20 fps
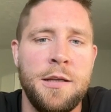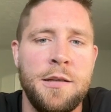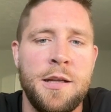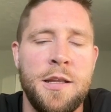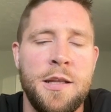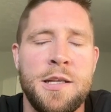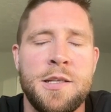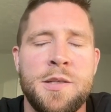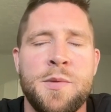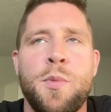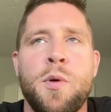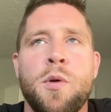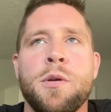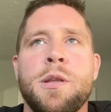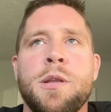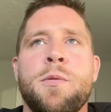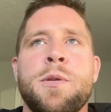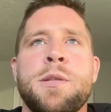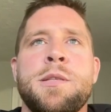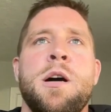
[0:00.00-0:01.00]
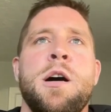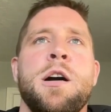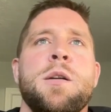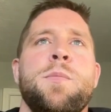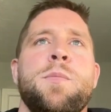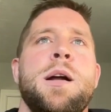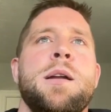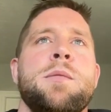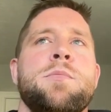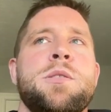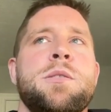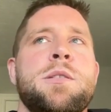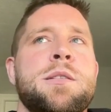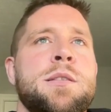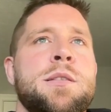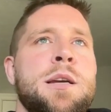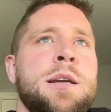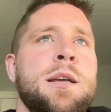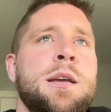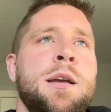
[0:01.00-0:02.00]
And I think it's important that we talk about them just
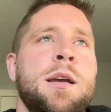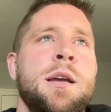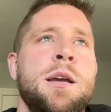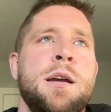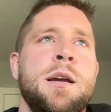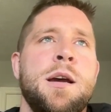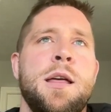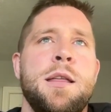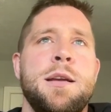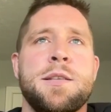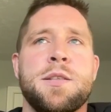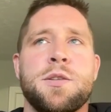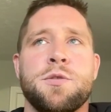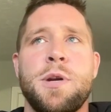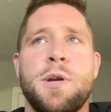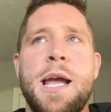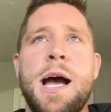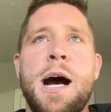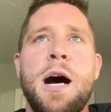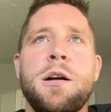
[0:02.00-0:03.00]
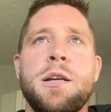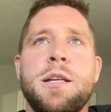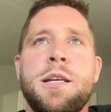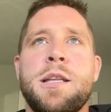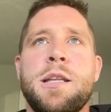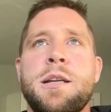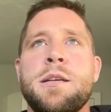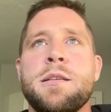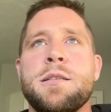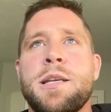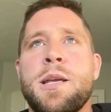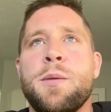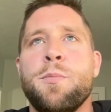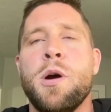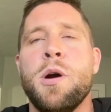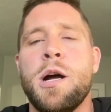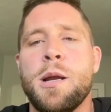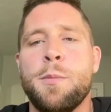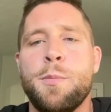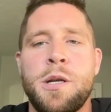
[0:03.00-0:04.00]
because, like, I think it's a reality that doesn't get
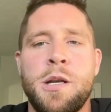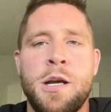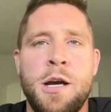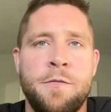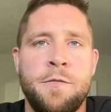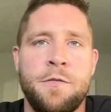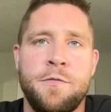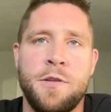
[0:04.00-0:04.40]
brought up enough.